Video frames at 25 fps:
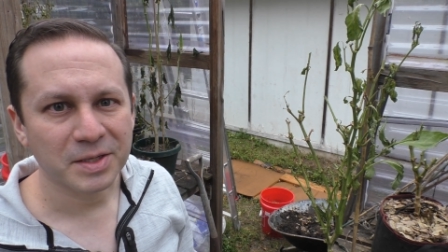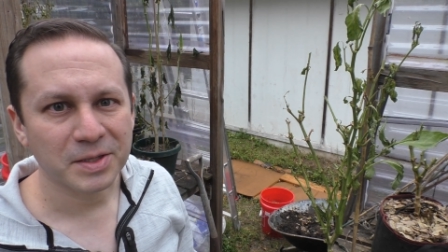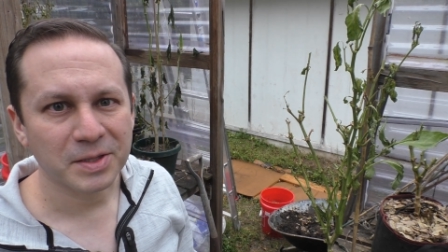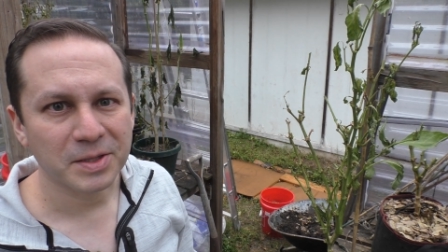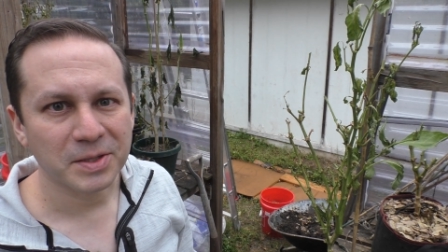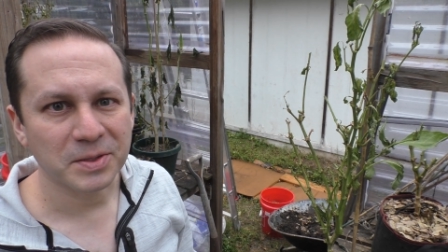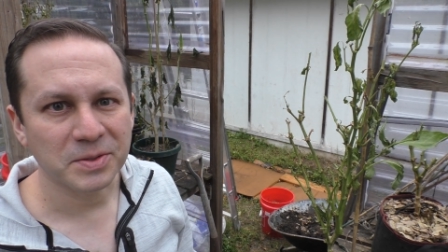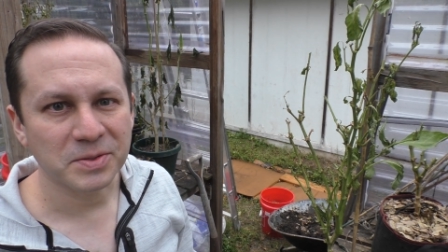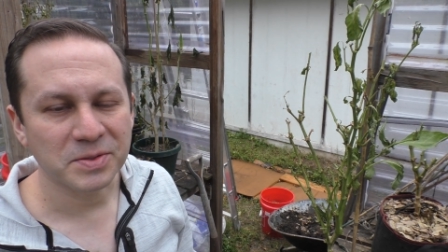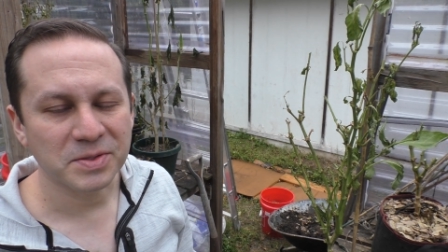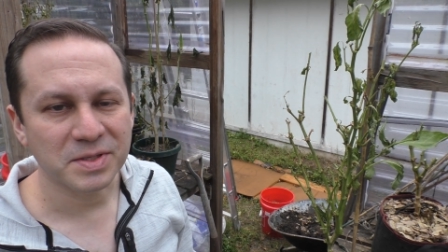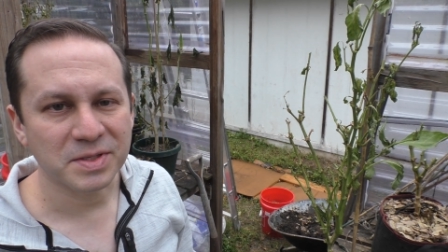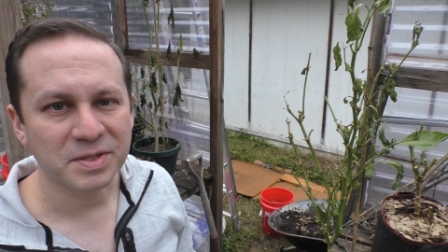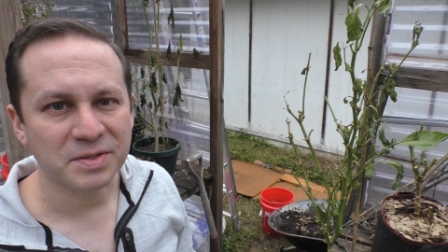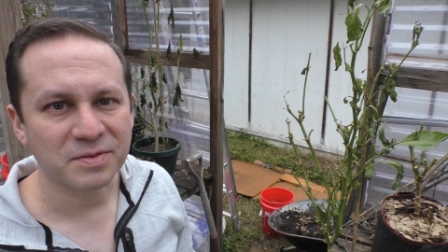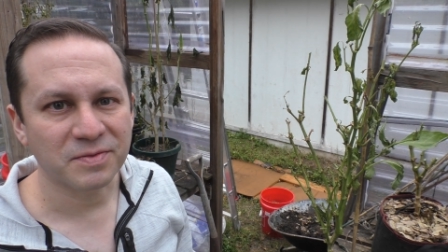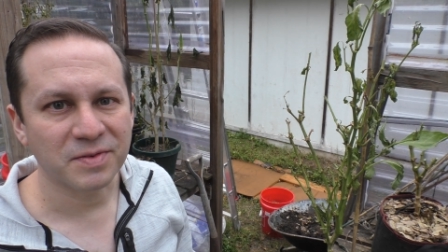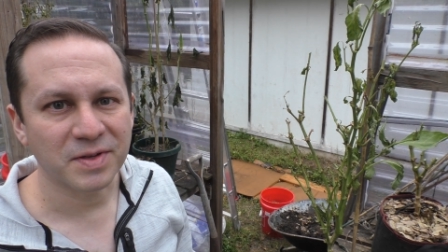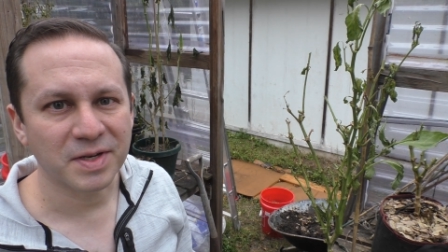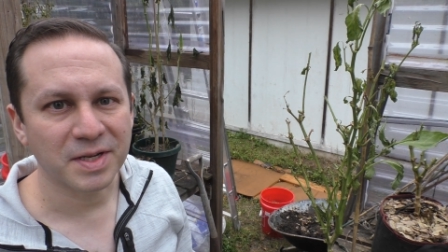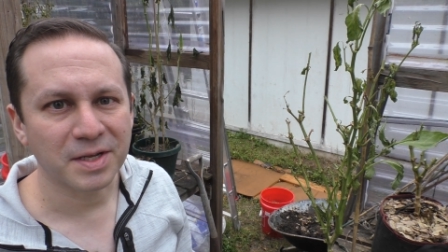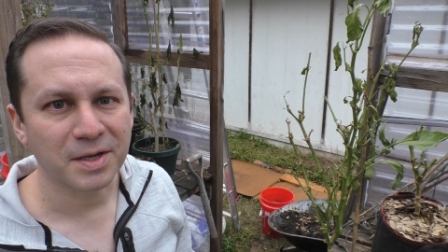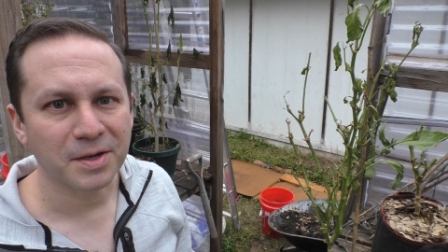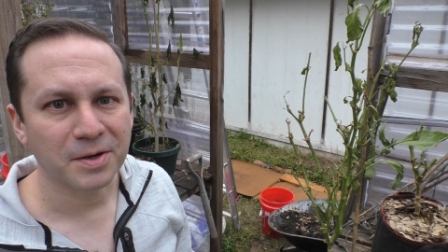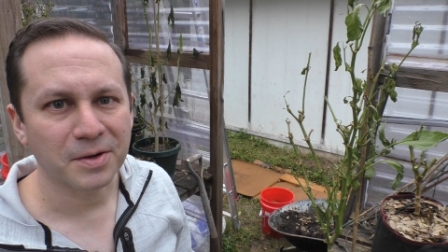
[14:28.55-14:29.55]
close this
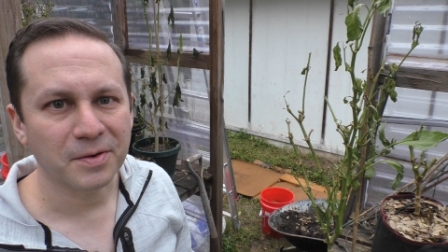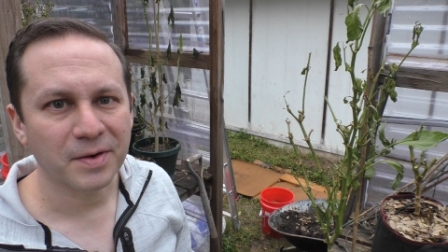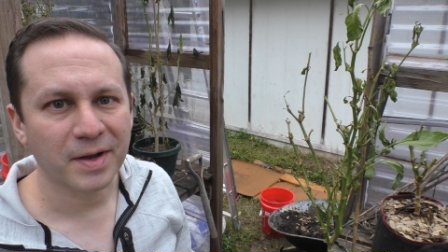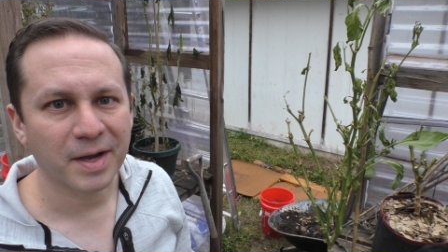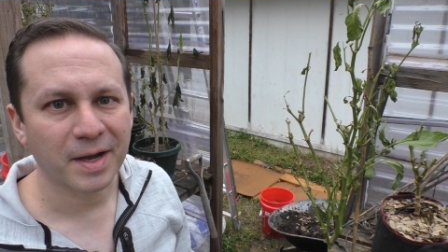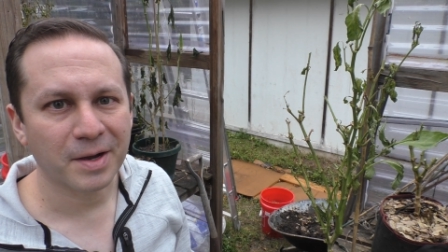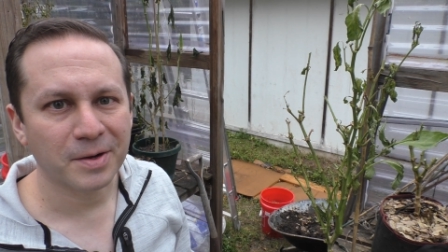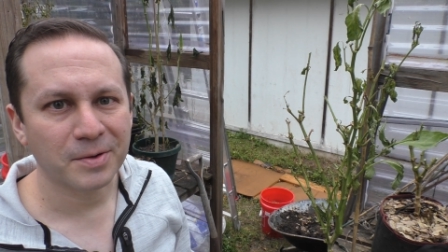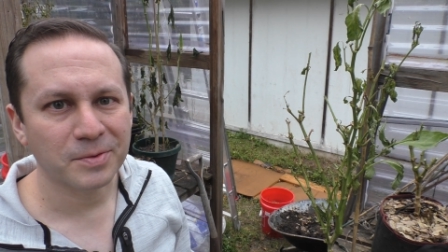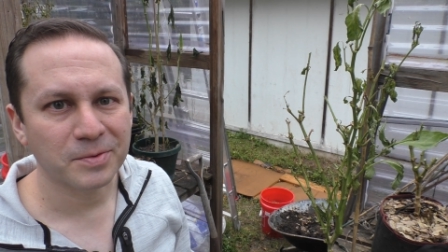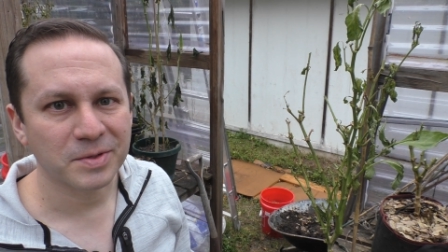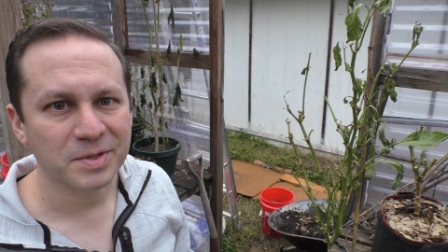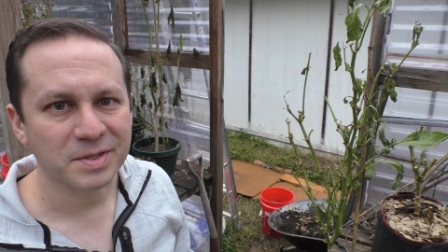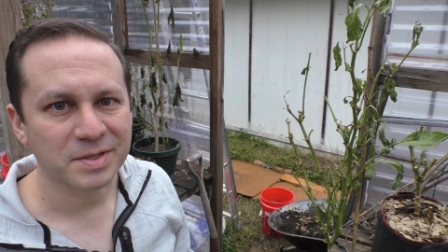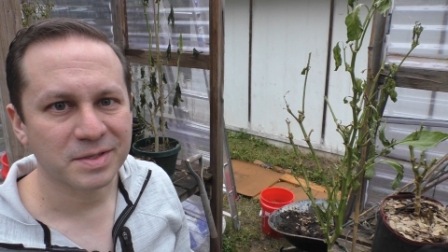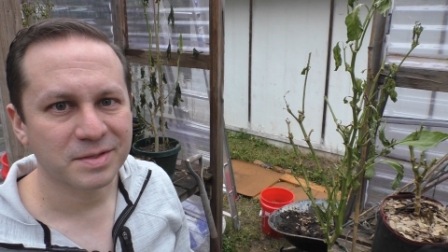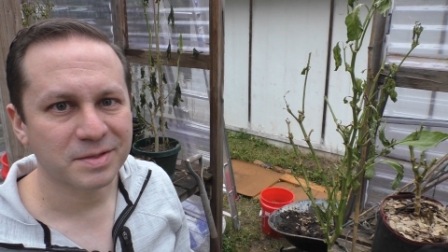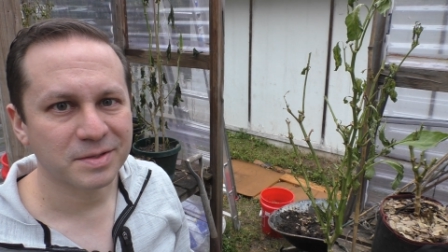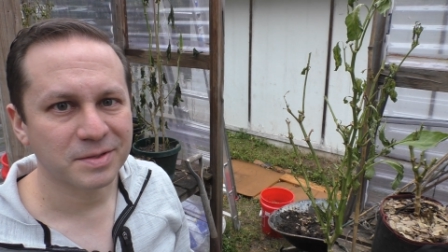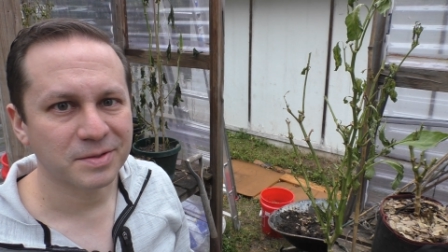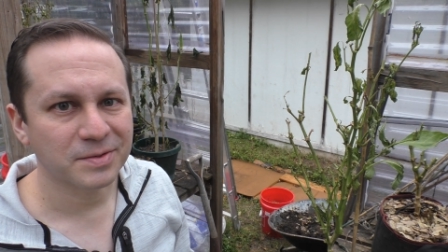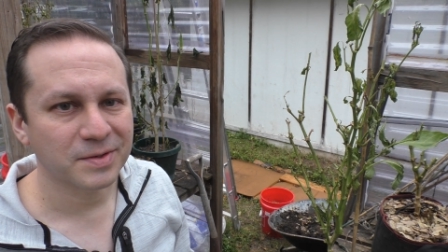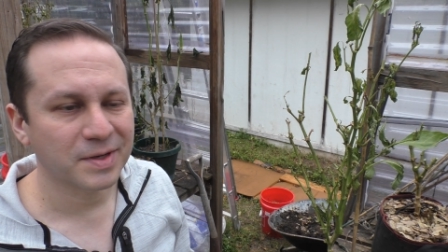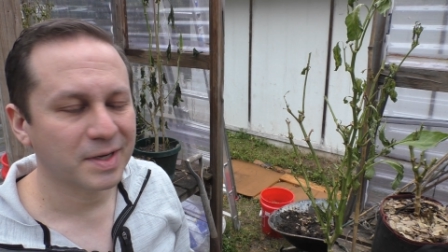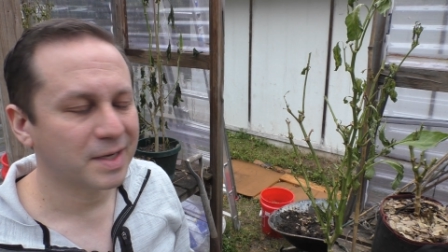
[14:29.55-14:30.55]
video out was
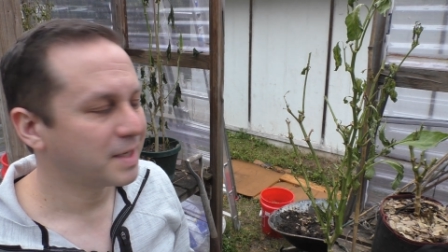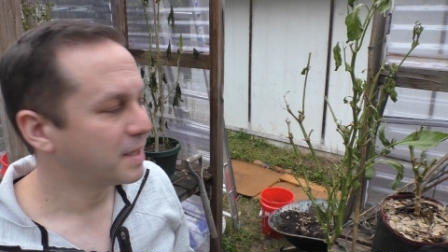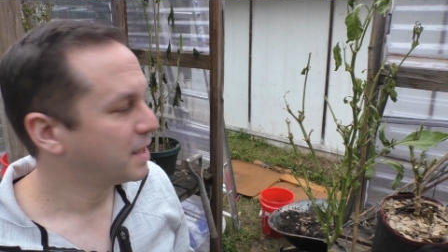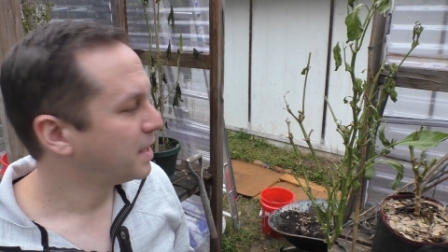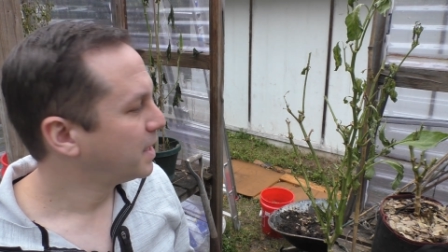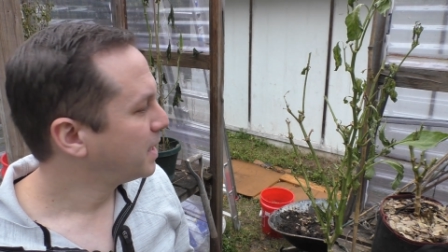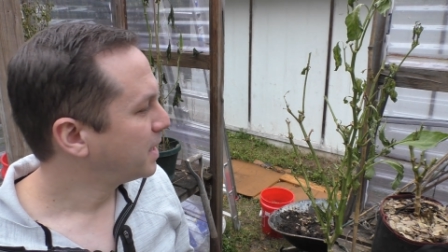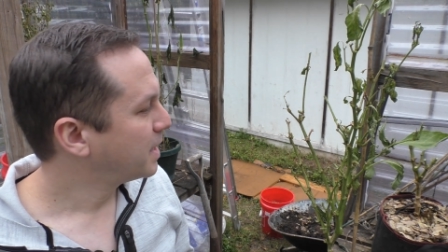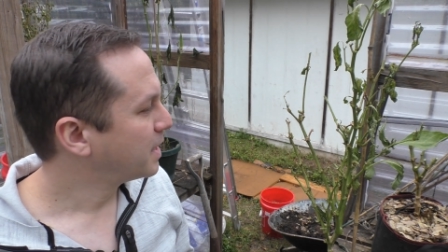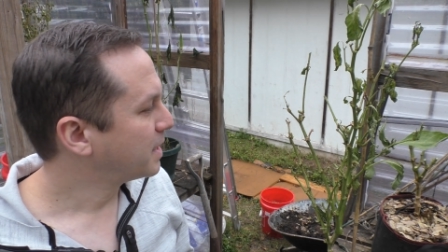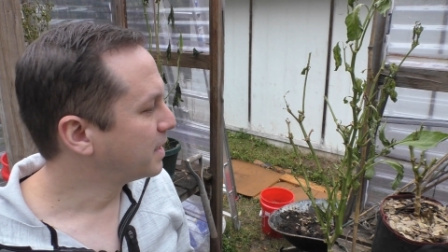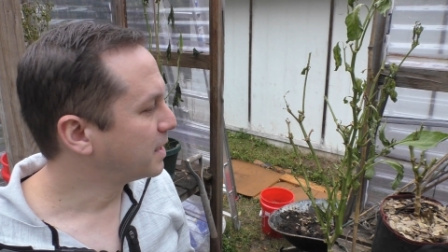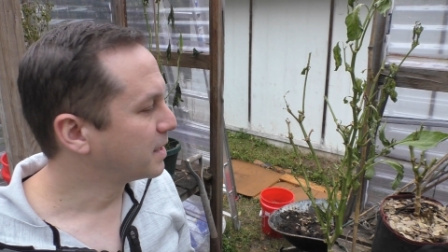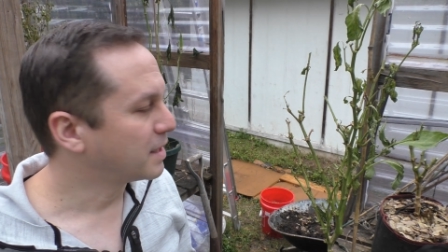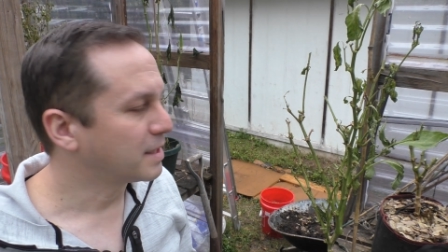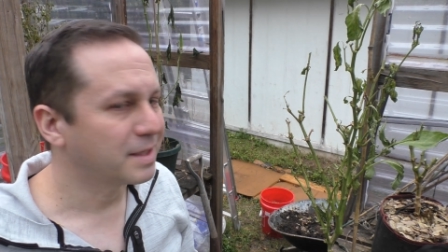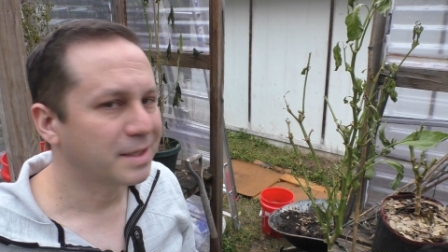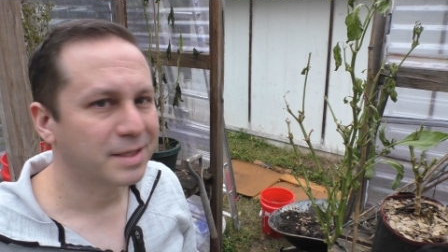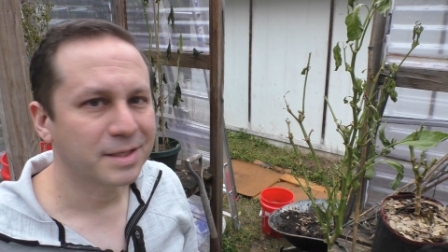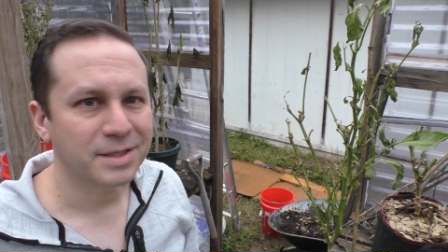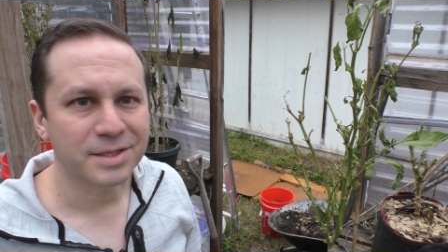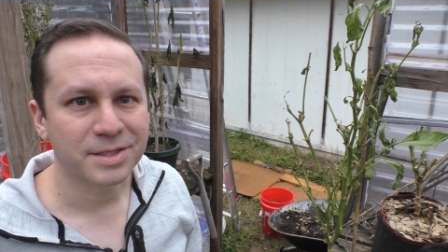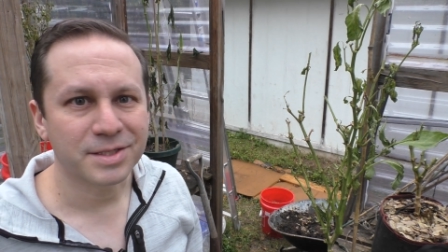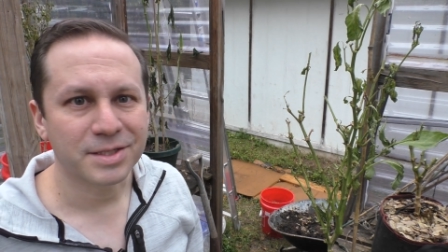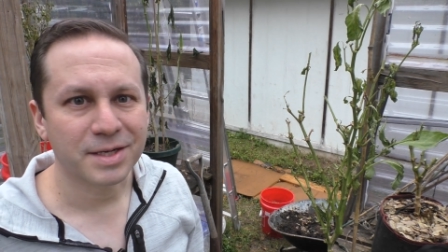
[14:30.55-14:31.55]
to get a
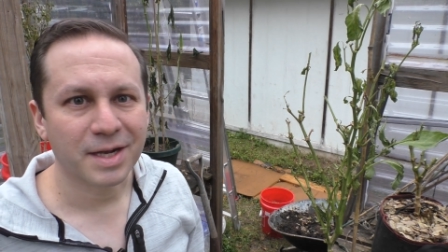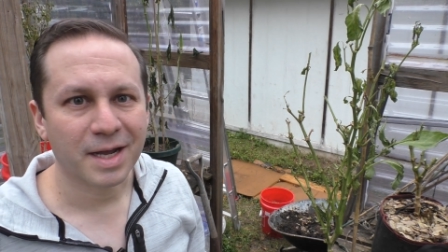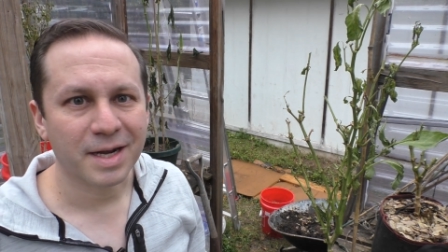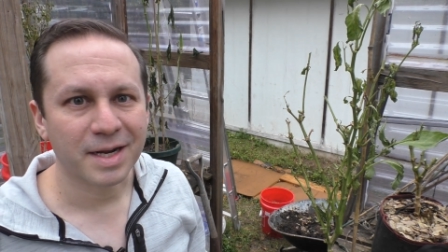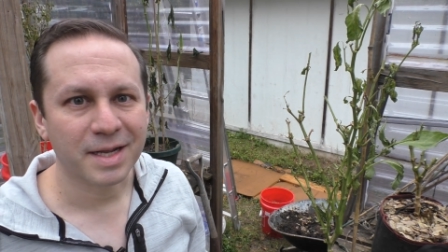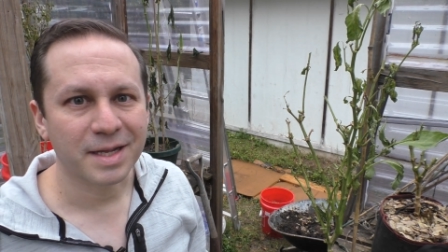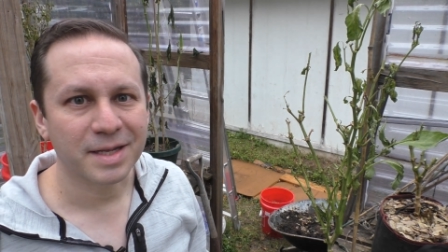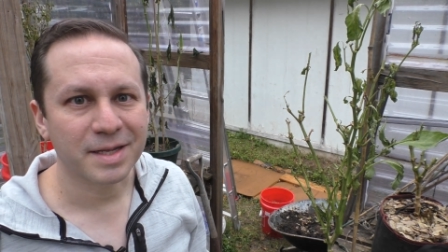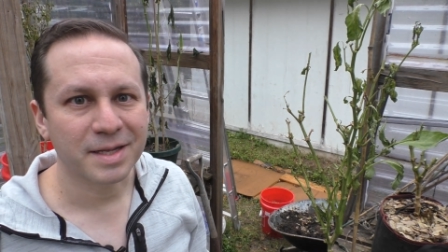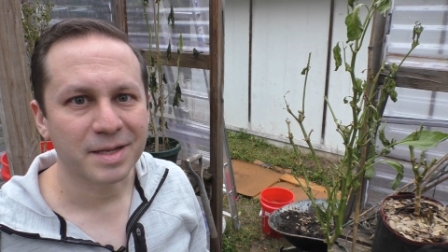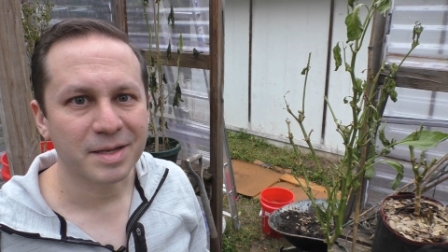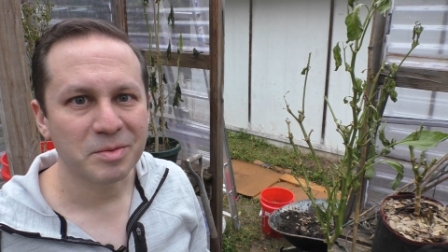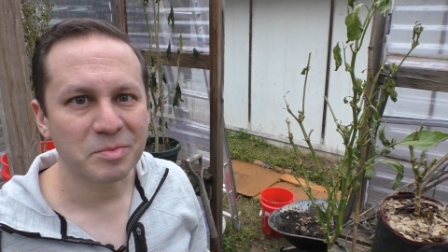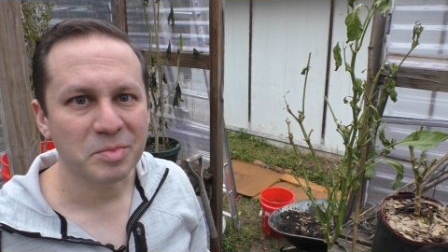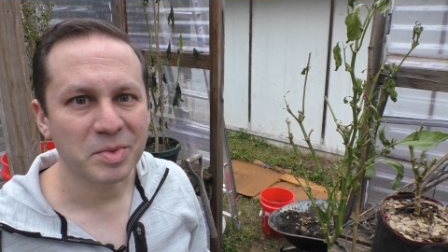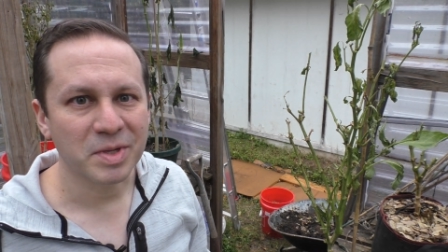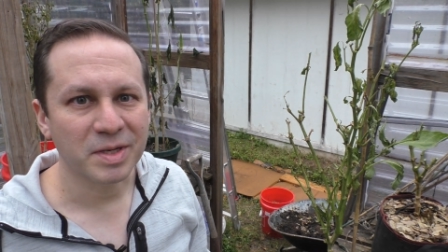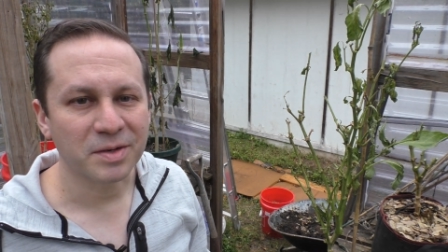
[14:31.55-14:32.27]
little shot of him.